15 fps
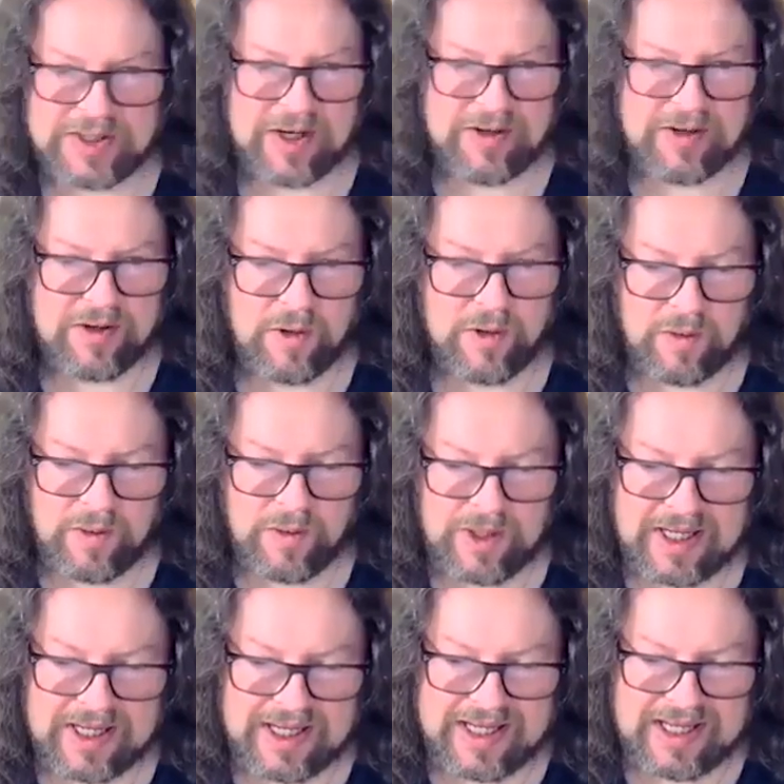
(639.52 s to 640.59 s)
so cool.
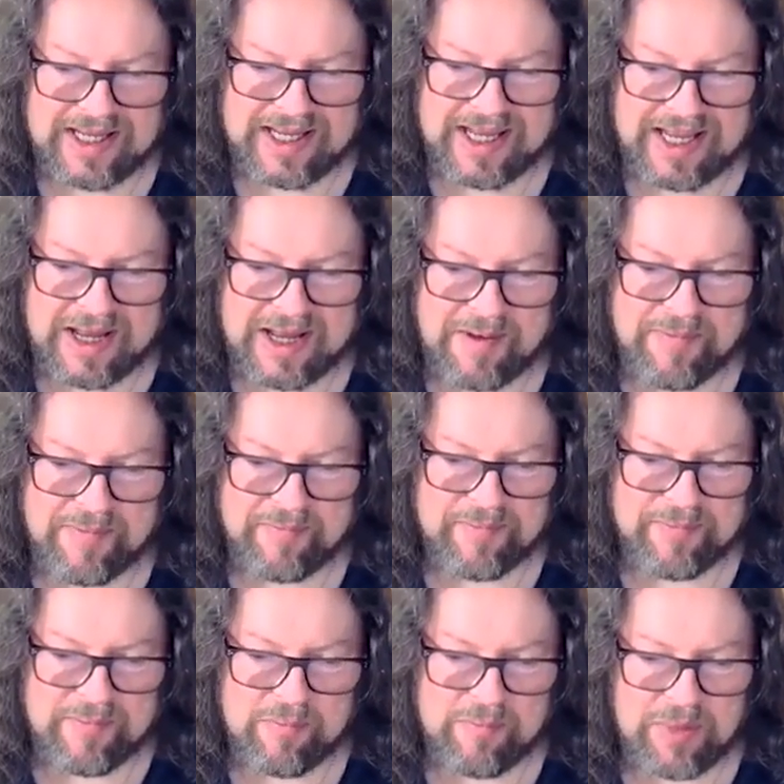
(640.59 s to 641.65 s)

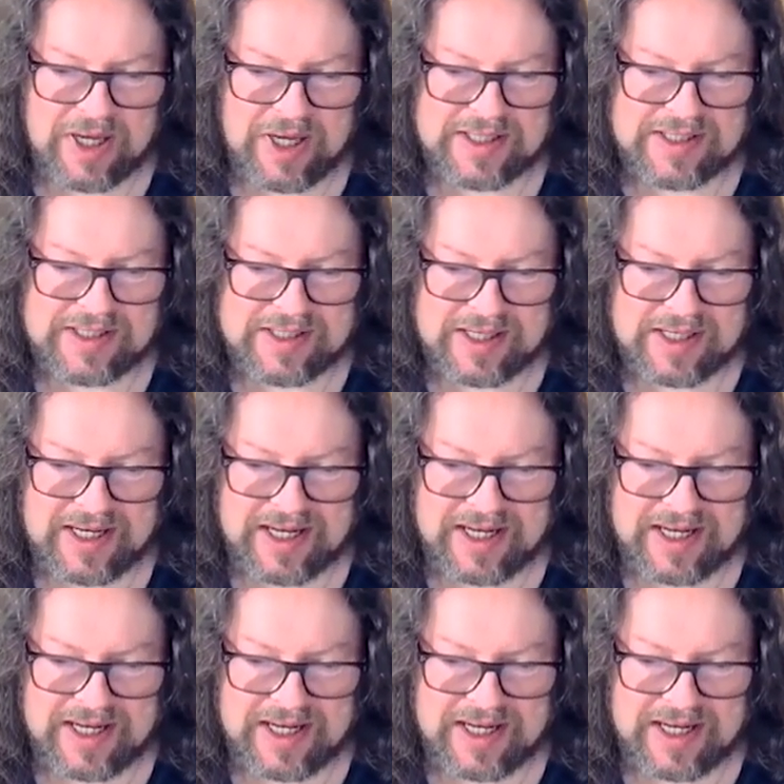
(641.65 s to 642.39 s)
But